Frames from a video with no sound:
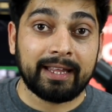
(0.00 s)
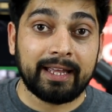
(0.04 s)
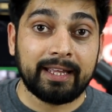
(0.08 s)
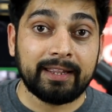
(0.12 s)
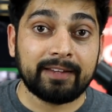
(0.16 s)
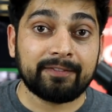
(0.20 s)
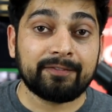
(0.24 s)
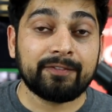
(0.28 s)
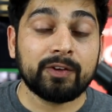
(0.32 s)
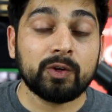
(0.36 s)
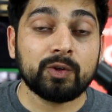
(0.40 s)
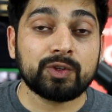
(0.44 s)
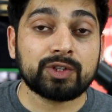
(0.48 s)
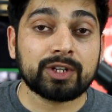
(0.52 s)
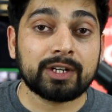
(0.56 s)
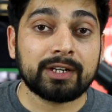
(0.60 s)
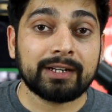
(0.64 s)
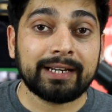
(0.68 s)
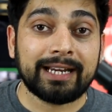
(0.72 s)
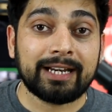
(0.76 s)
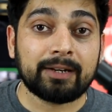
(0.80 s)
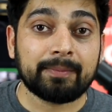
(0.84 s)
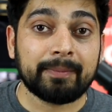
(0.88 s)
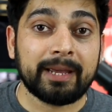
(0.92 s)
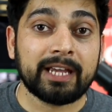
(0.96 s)
In the future,
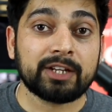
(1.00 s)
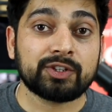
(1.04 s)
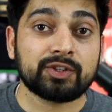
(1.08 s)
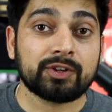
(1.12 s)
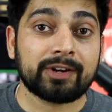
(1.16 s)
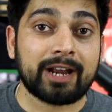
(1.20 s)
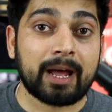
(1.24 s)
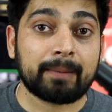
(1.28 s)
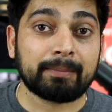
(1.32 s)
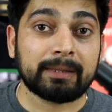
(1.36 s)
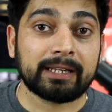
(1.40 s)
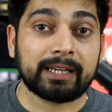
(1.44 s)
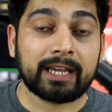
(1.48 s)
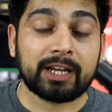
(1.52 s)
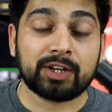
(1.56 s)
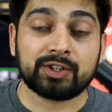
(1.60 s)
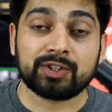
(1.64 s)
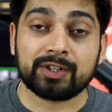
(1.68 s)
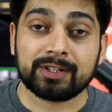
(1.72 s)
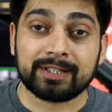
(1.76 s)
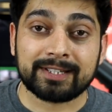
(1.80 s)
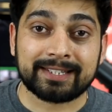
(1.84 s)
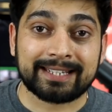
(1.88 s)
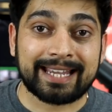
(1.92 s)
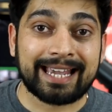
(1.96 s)
it makes your
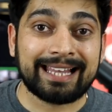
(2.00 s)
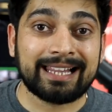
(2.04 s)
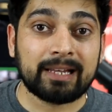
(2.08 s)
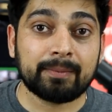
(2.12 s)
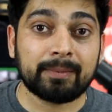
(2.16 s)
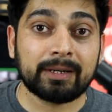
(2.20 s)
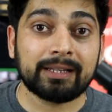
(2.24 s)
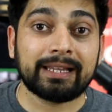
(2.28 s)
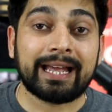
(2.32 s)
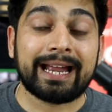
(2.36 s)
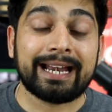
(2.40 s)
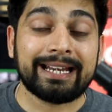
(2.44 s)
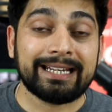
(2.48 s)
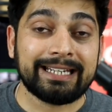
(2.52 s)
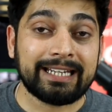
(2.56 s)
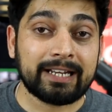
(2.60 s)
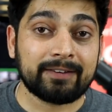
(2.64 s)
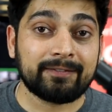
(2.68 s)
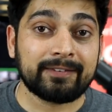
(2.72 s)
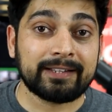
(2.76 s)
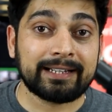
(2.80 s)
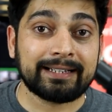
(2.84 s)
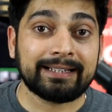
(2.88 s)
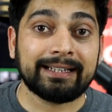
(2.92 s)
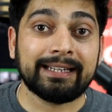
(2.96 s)
application scalable and
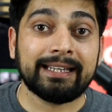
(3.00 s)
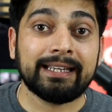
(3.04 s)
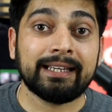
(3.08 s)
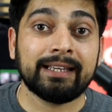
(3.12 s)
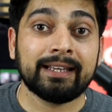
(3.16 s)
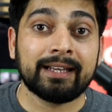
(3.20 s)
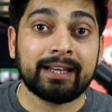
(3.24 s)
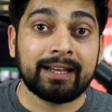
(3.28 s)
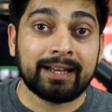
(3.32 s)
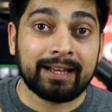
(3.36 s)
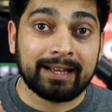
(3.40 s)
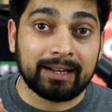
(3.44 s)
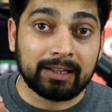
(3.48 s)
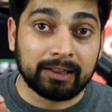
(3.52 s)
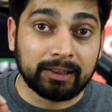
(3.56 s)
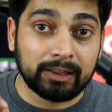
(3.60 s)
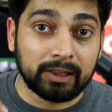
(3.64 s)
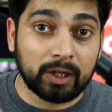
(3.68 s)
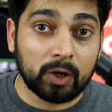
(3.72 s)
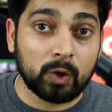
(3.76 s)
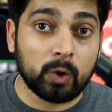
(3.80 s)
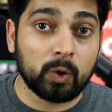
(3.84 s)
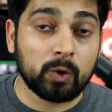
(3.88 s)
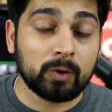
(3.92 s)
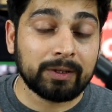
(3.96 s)
definitely
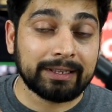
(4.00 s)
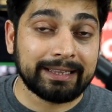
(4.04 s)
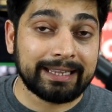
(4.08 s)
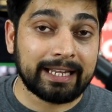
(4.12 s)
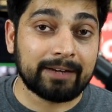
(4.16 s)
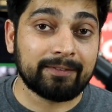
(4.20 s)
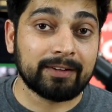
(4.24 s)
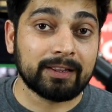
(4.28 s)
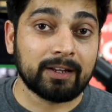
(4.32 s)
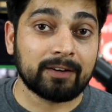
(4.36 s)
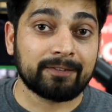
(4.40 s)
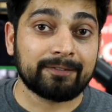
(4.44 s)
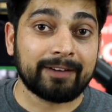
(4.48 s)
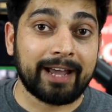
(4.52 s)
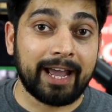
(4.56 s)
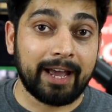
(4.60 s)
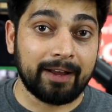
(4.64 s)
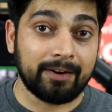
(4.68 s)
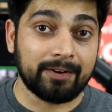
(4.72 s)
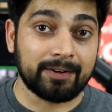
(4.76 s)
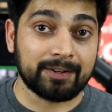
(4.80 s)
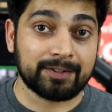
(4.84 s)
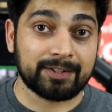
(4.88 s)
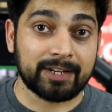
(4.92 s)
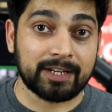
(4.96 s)
low level of
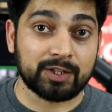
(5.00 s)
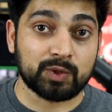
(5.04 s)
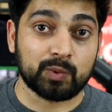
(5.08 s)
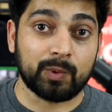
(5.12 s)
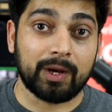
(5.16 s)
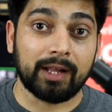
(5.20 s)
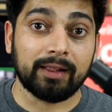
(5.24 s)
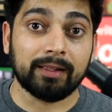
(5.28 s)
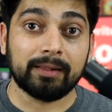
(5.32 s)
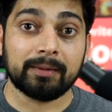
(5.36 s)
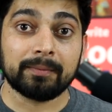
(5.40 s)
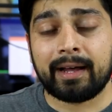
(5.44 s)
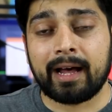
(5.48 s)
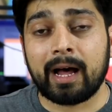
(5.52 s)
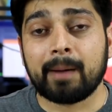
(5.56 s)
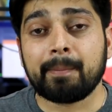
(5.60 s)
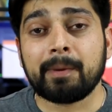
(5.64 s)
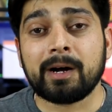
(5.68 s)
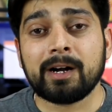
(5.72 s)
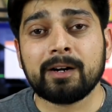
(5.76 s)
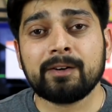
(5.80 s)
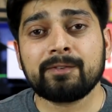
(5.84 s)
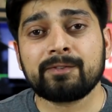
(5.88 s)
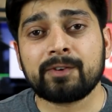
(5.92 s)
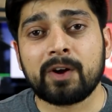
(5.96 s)
errors as well.
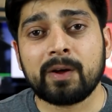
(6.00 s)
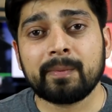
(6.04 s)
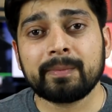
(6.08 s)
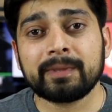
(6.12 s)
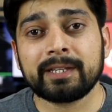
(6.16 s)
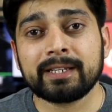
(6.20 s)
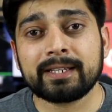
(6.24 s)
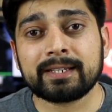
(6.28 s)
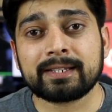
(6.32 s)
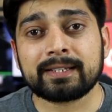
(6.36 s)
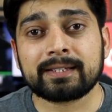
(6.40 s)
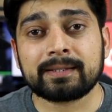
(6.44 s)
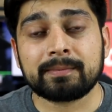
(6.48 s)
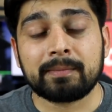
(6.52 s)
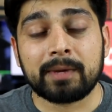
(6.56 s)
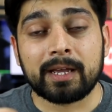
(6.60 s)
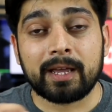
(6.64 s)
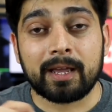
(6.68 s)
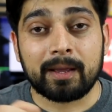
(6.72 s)
Apart from this,